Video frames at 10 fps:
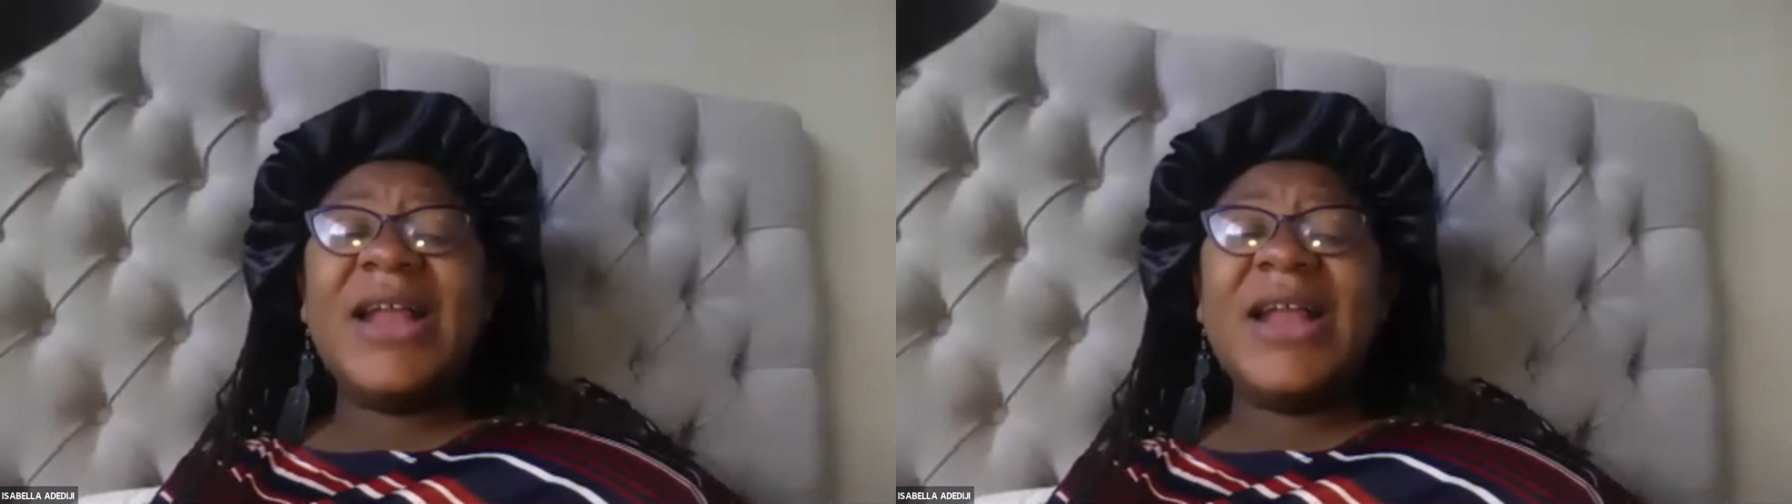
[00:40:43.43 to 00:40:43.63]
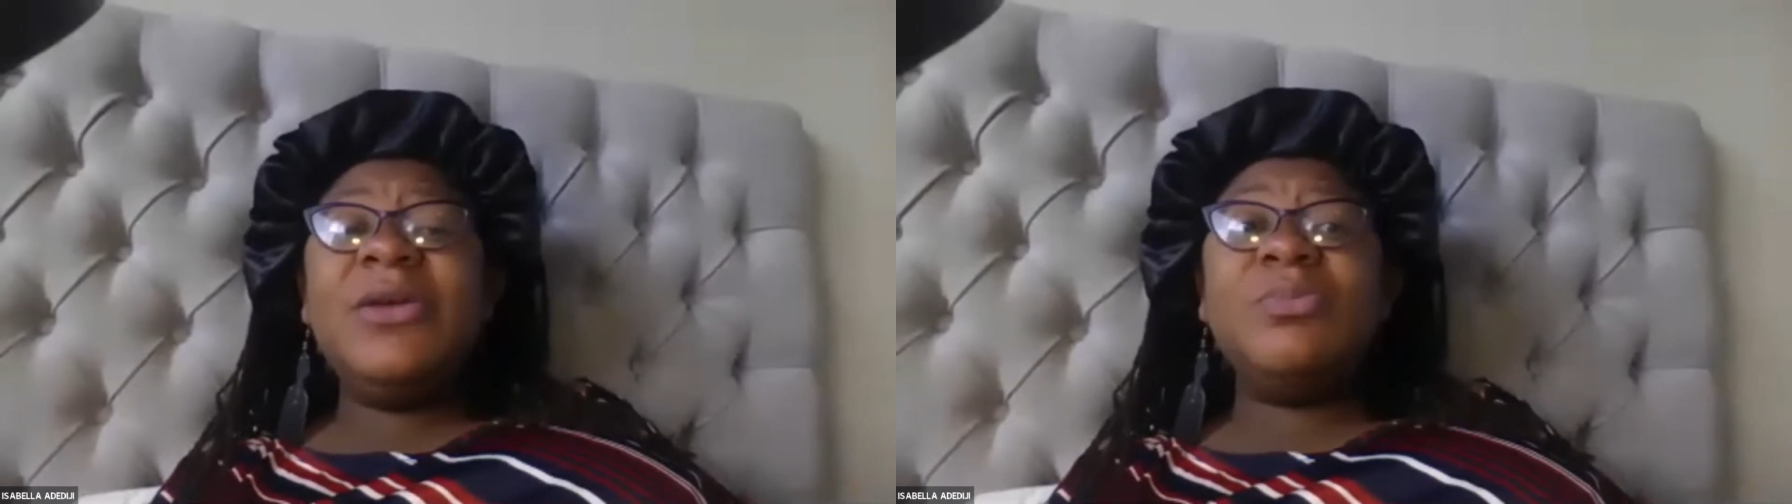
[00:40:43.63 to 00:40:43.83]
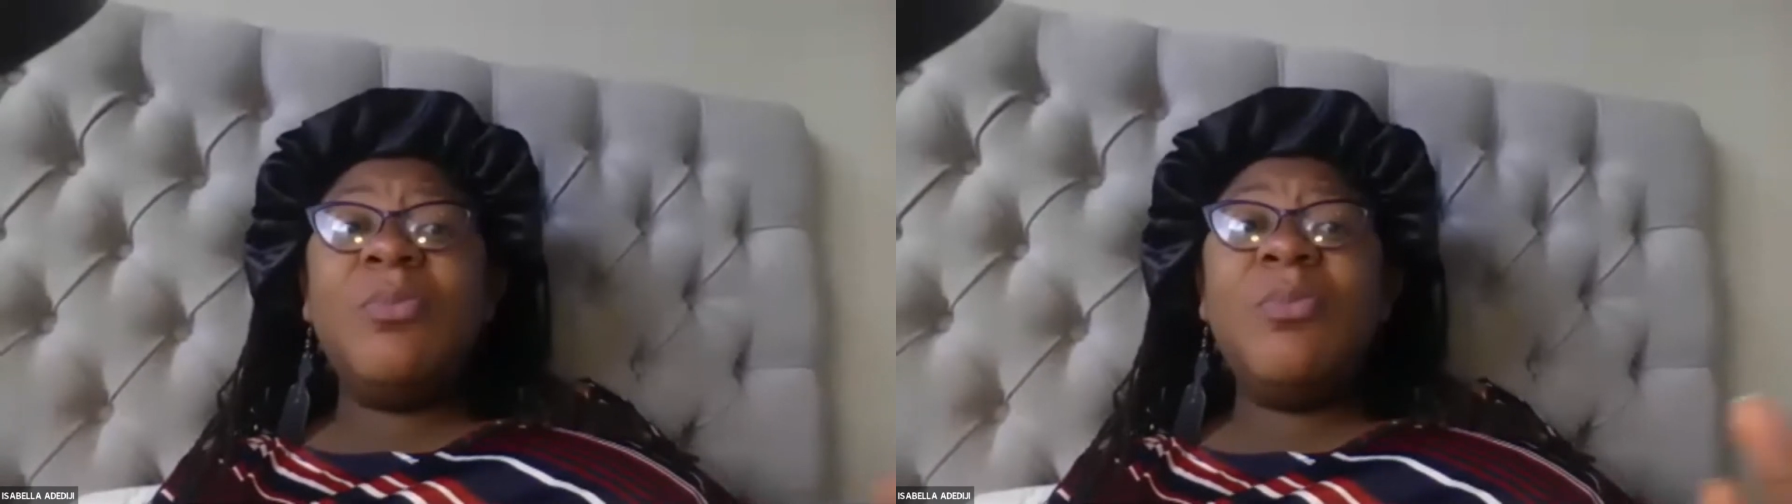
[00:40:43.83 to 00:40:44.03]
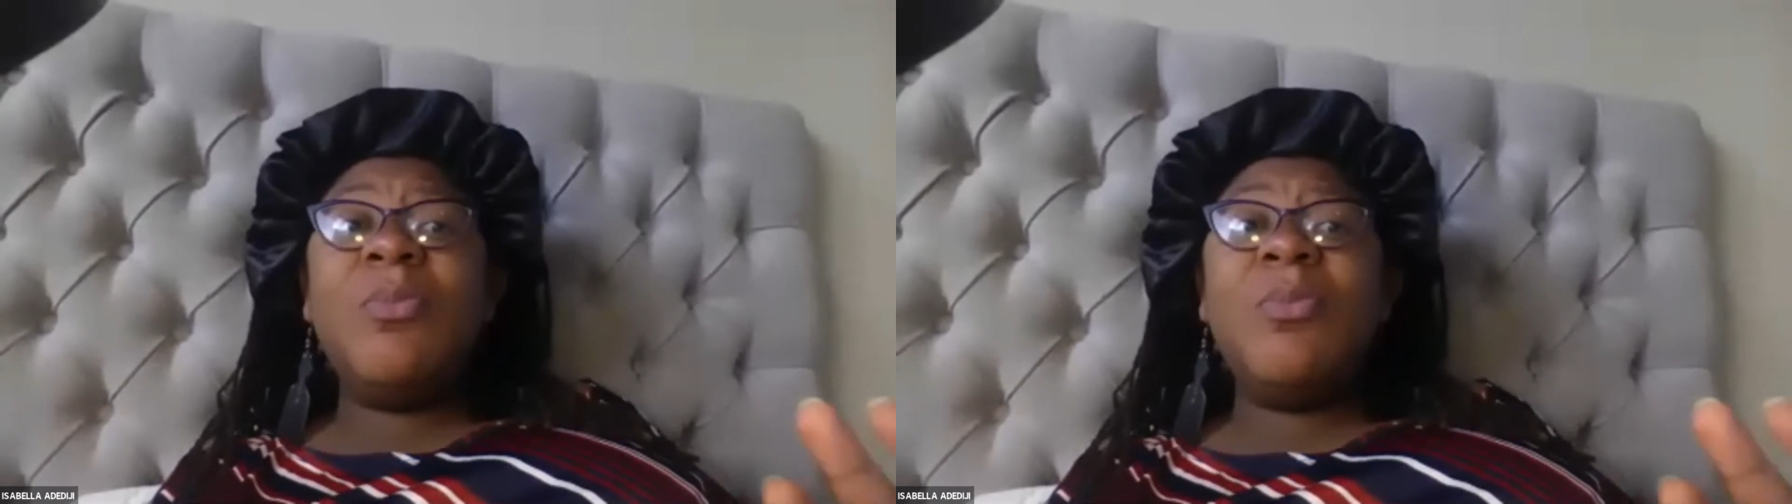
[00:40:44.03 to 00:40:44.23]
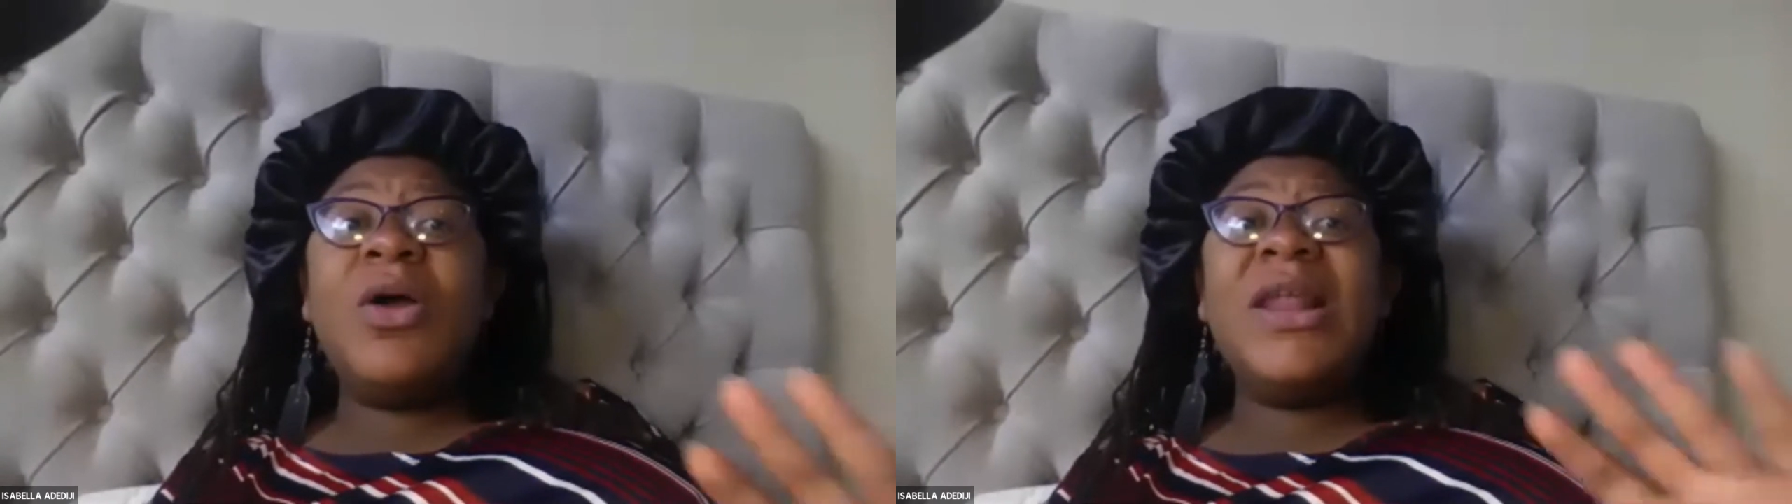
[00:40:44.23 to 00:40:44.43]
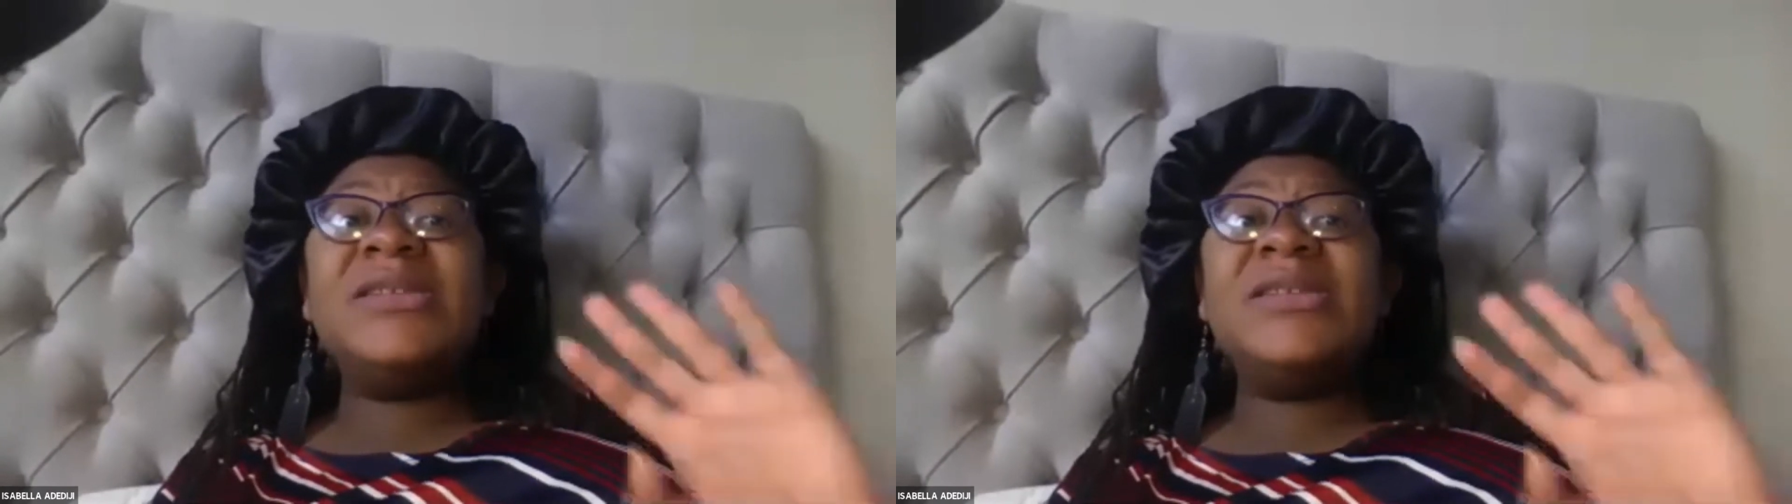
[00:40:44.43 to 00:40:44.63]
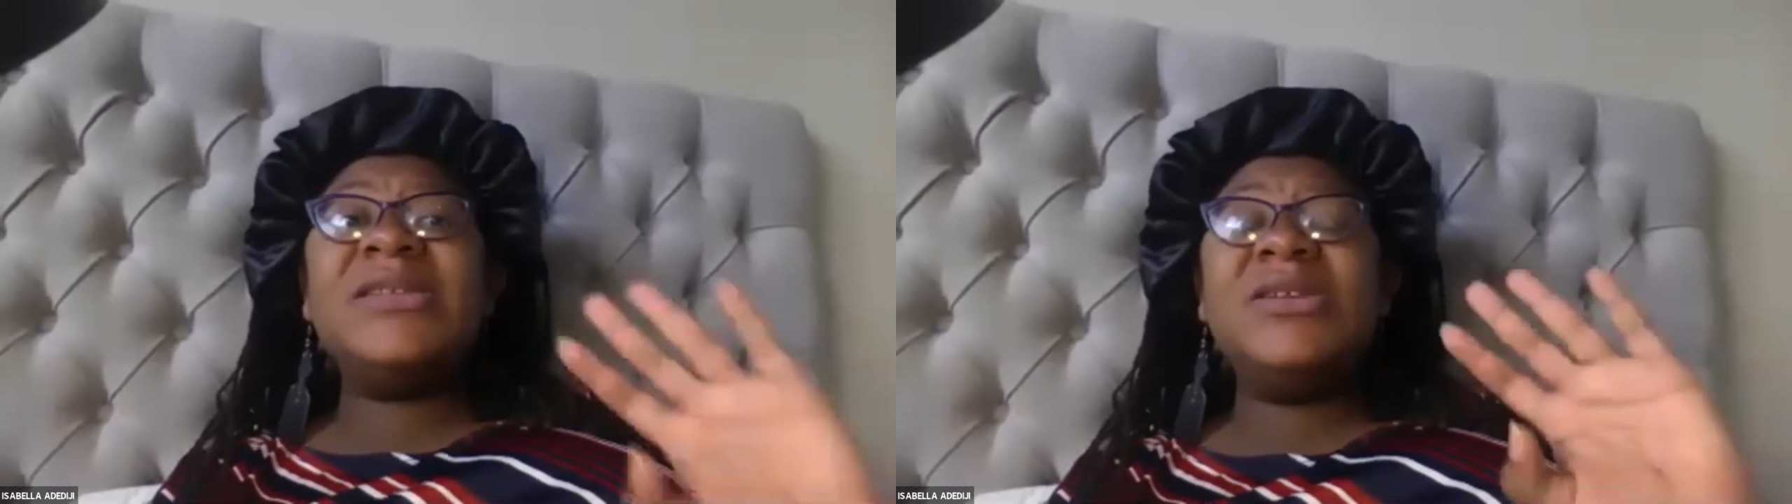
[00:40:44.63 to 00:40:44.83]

and he was more or less